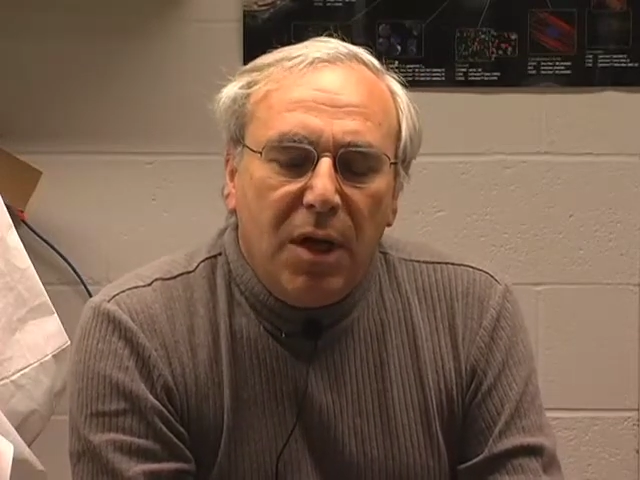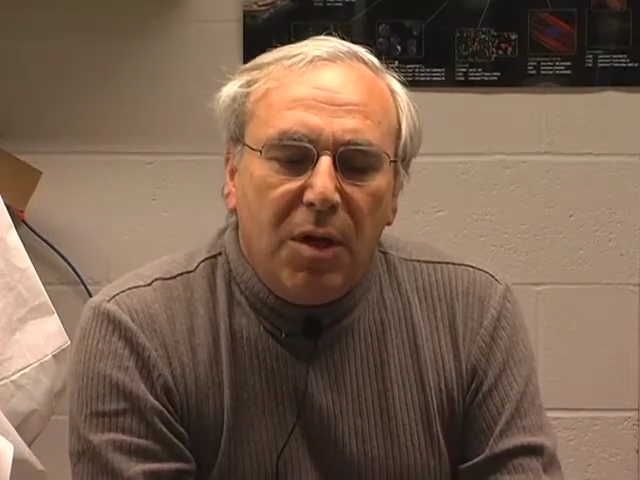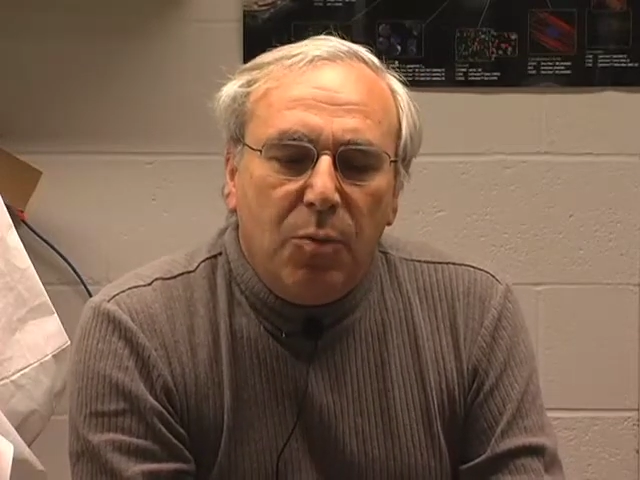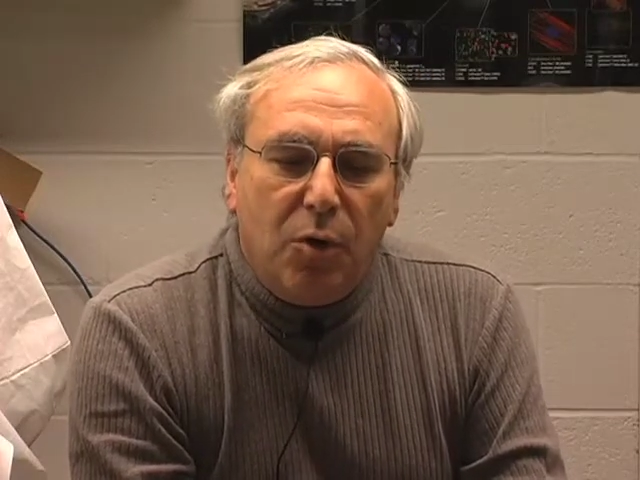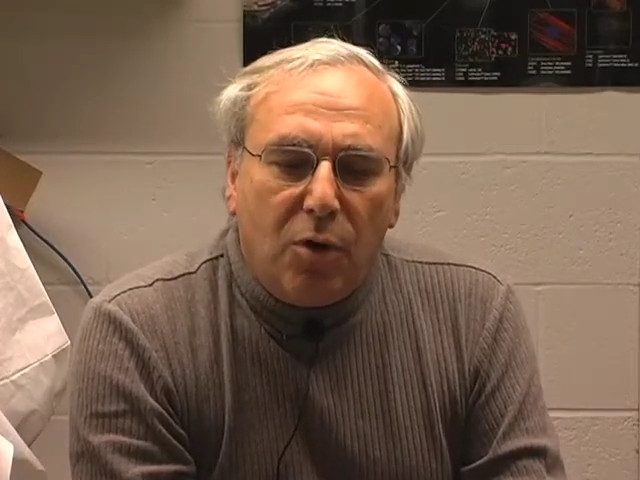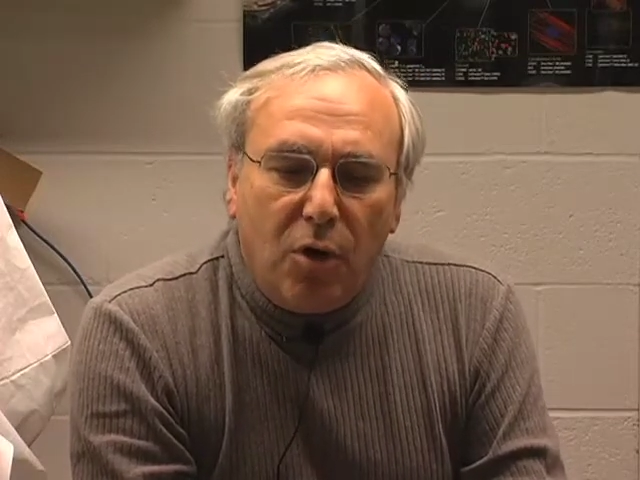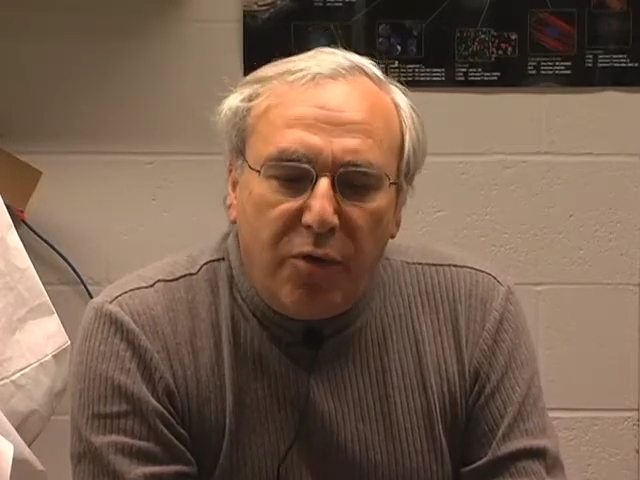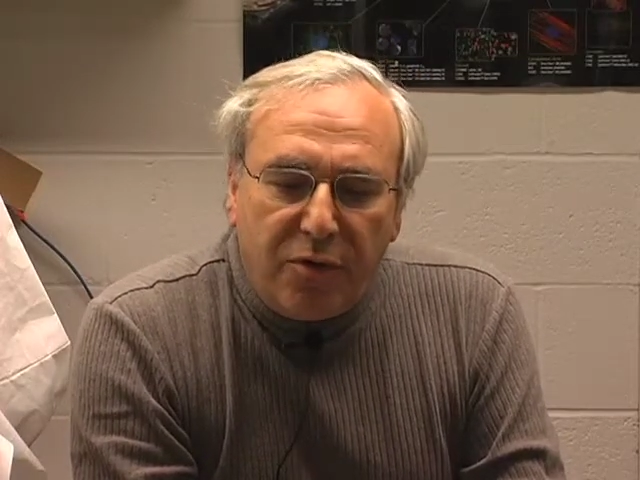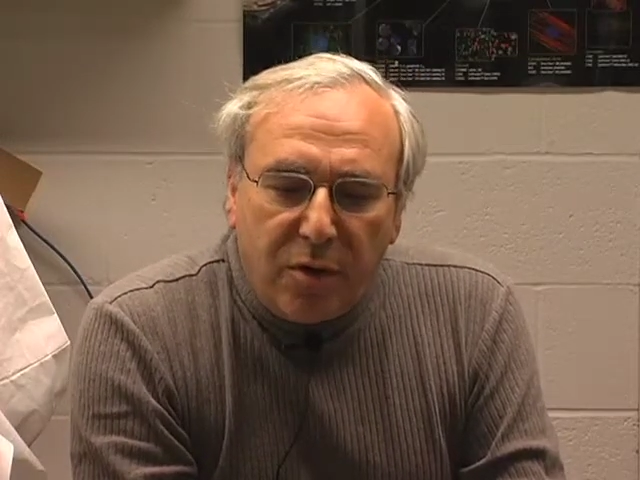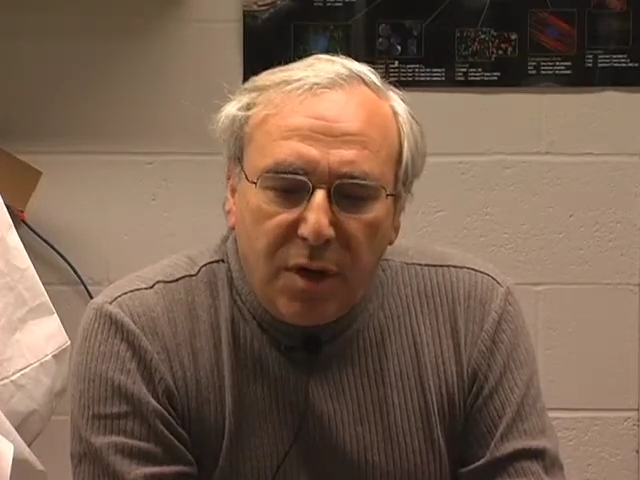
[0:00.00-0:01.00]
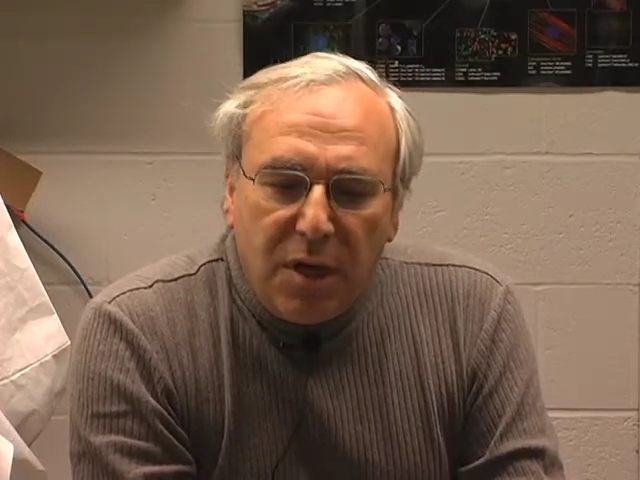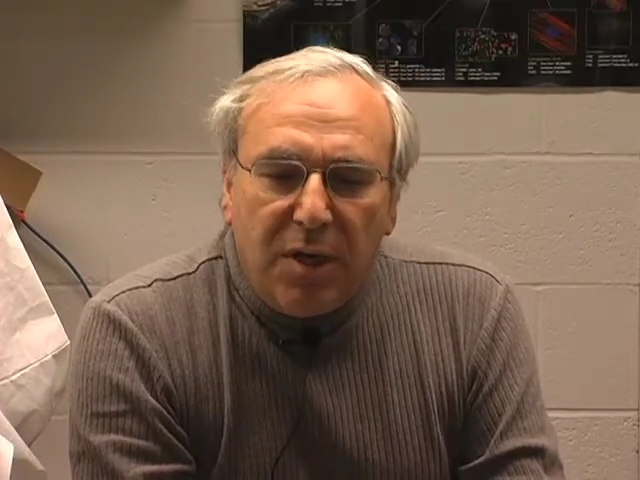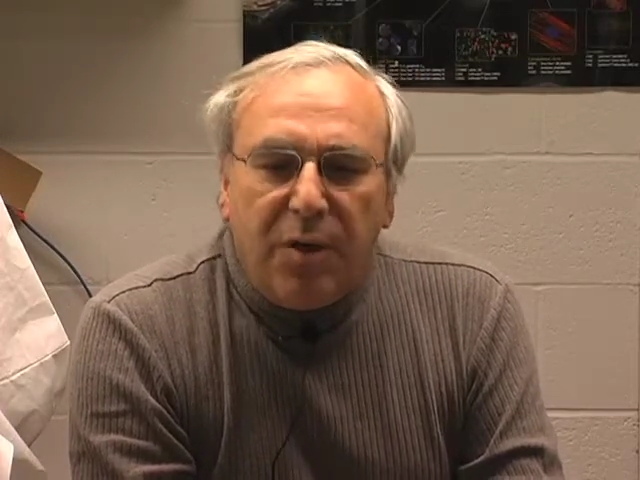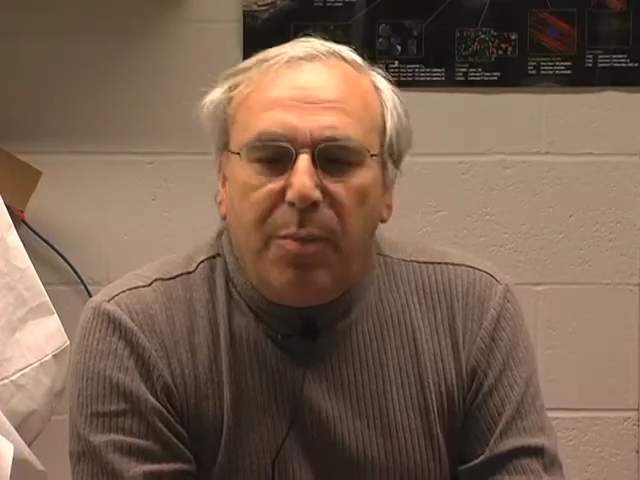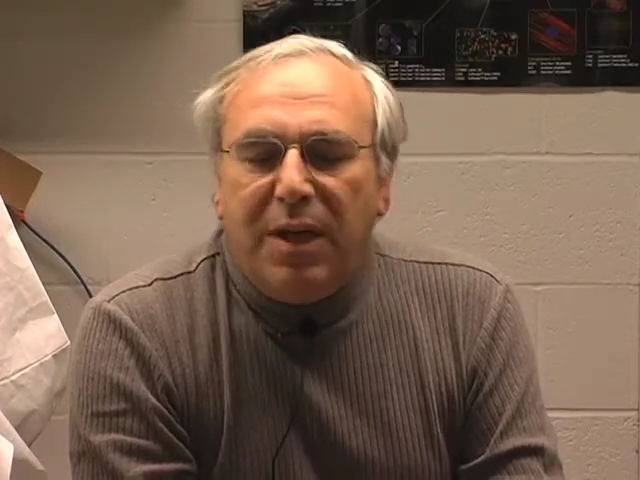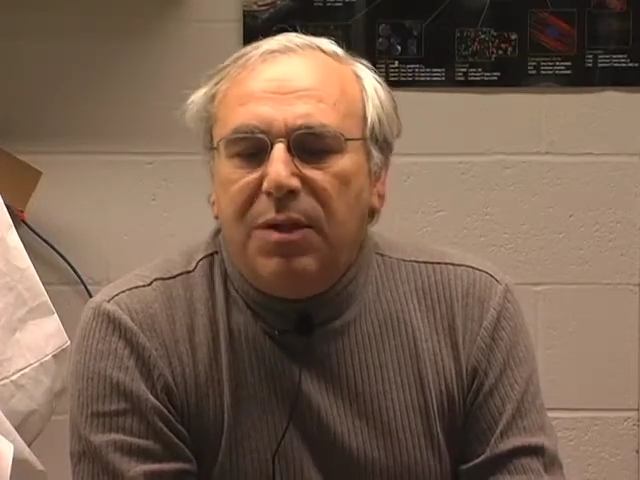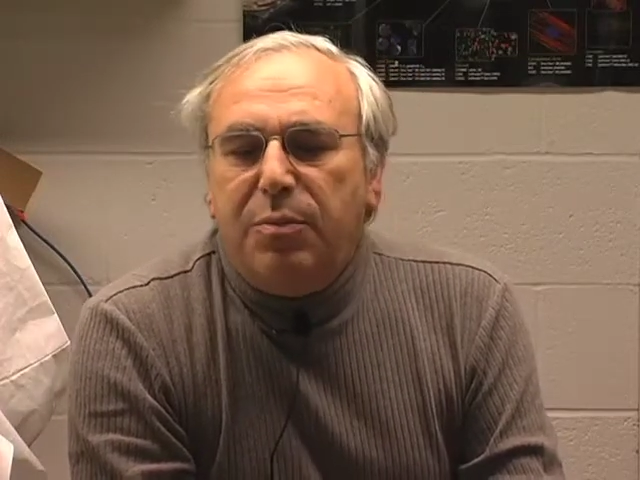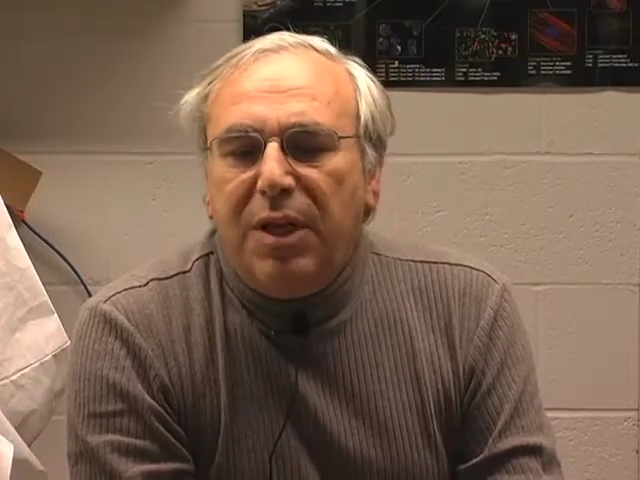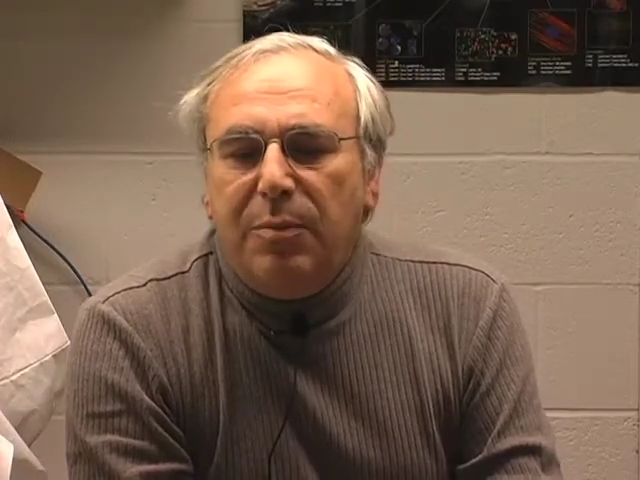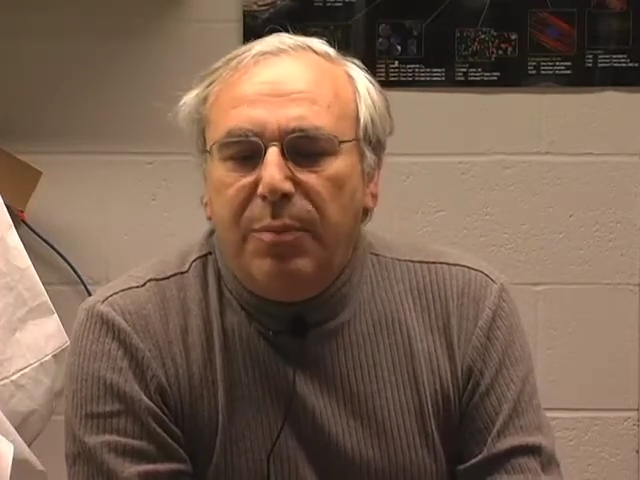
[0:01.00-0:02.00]
and moreover, the
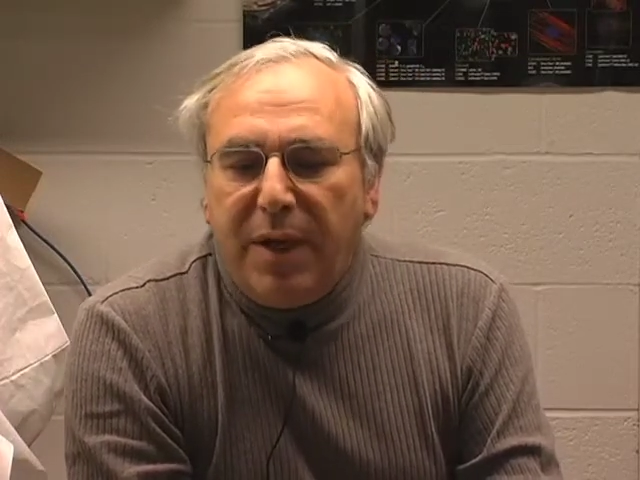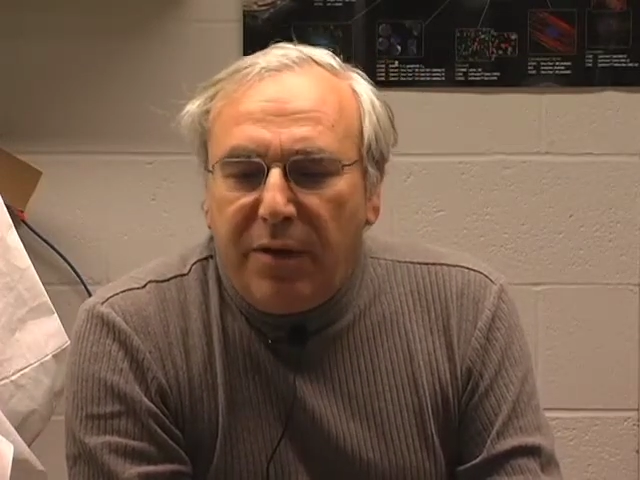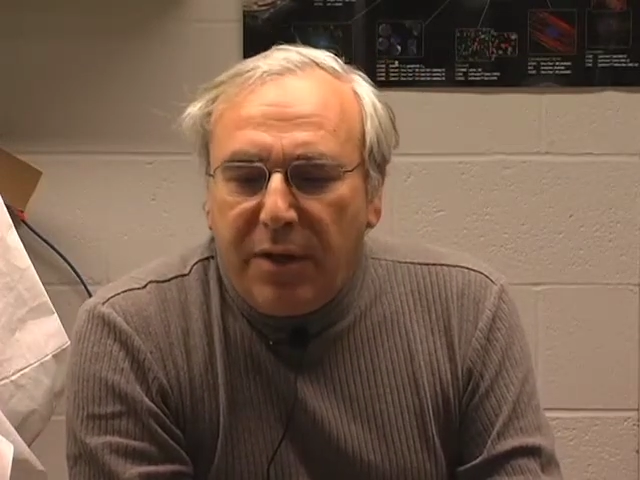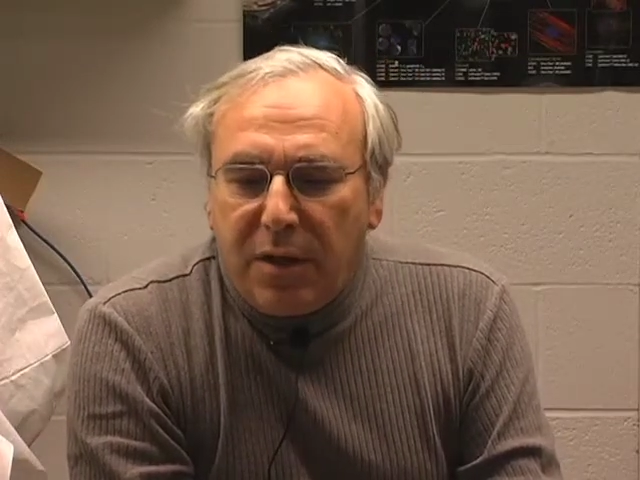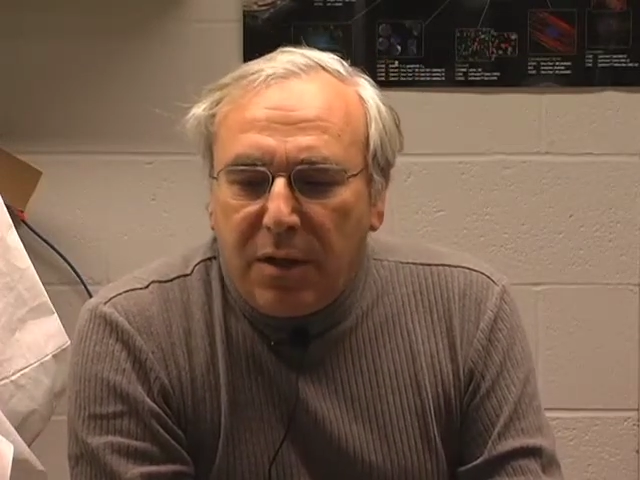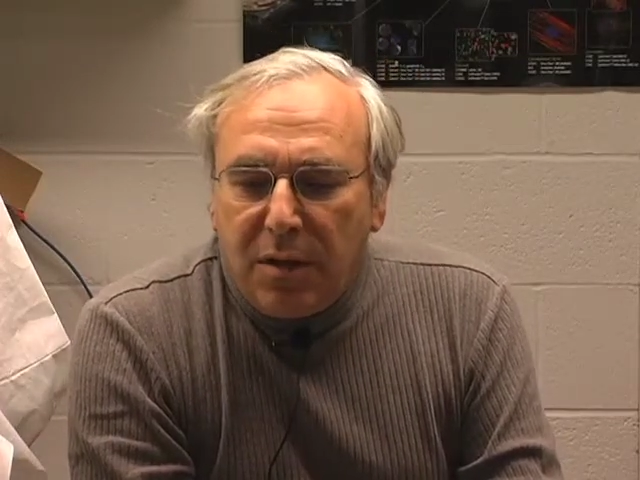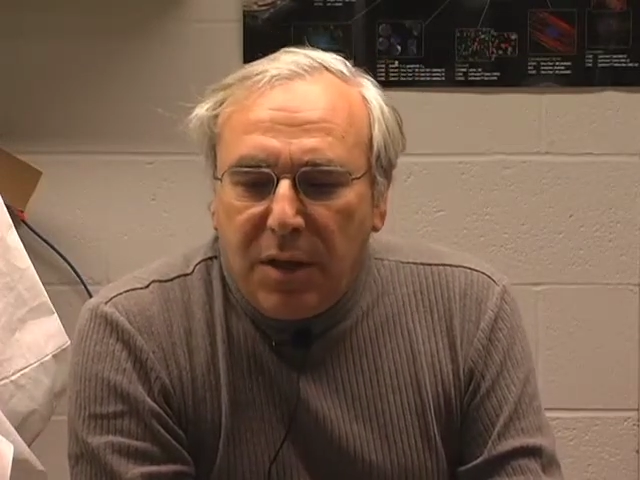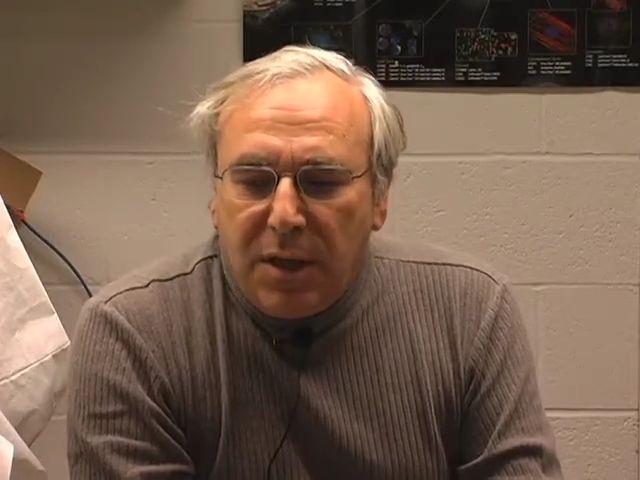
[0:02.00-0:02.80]
blood-brain barrier